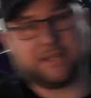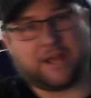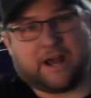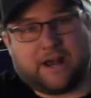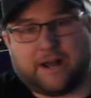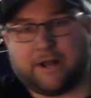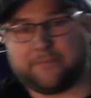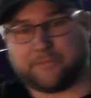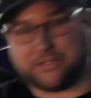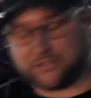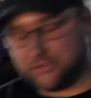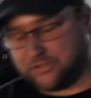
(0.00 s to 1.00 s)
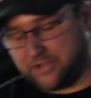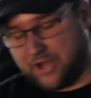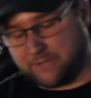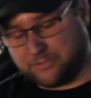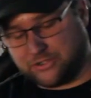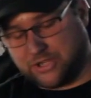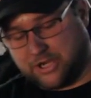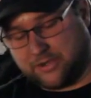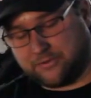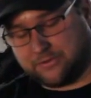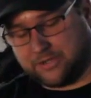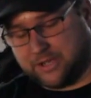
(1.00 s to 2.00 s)
it's a good time to check
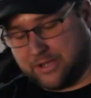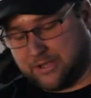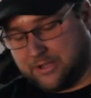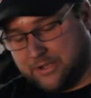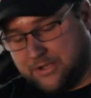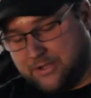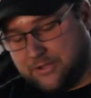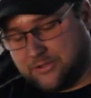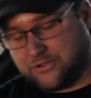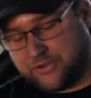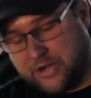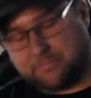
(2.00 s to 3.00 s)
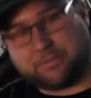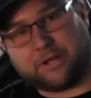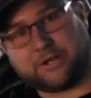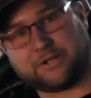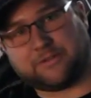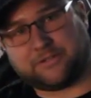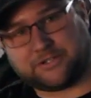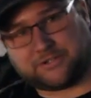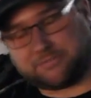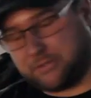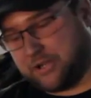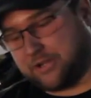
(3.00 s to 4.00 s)
out the drain plug.
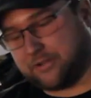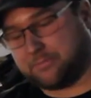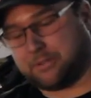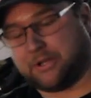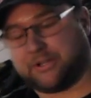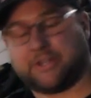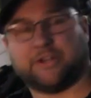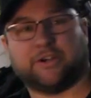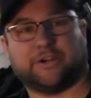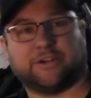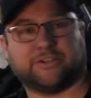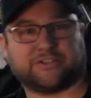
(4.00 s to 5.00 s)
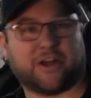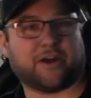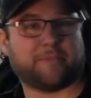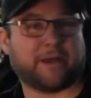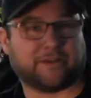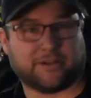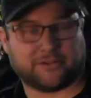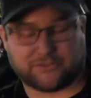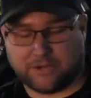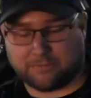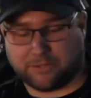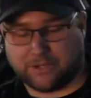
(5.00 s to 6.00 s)
This particular plug here is not a magnetic
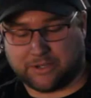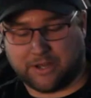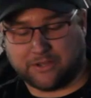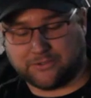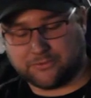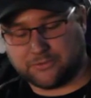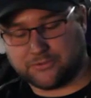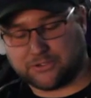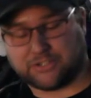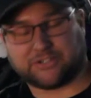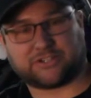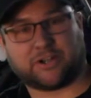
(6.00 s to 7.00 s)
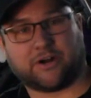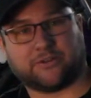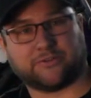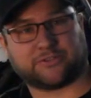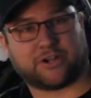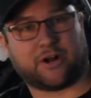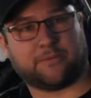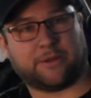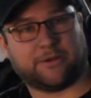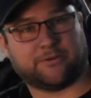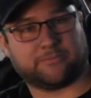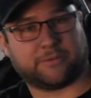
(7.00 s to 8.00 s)
drain plug. I do usually install those on all
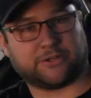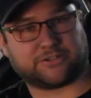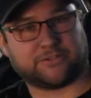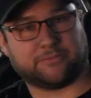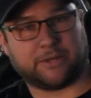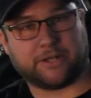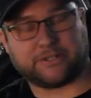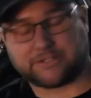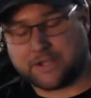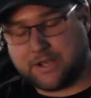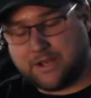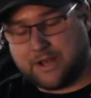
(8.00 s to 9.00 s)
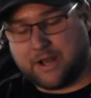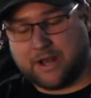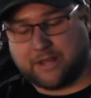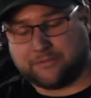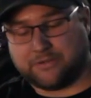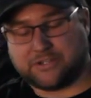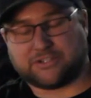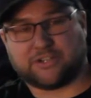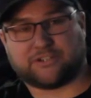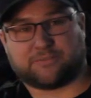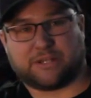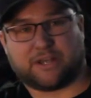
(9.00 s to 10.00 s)
my own personal bikes. The reason
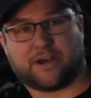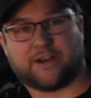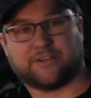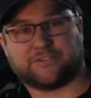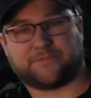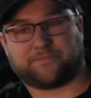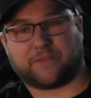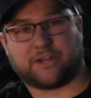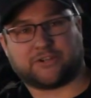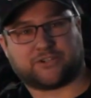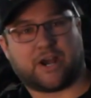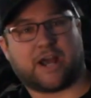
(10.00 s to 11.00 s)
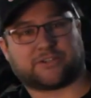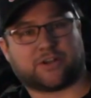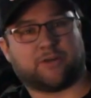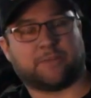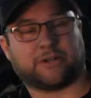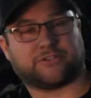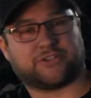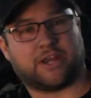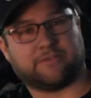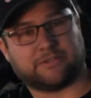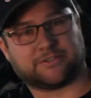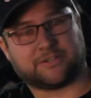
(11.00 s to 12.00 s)
is because it attracts all metal
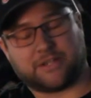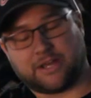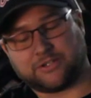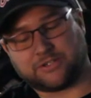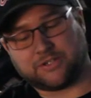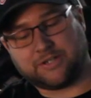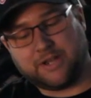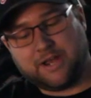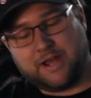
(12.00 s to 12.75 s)
shavings in the engine.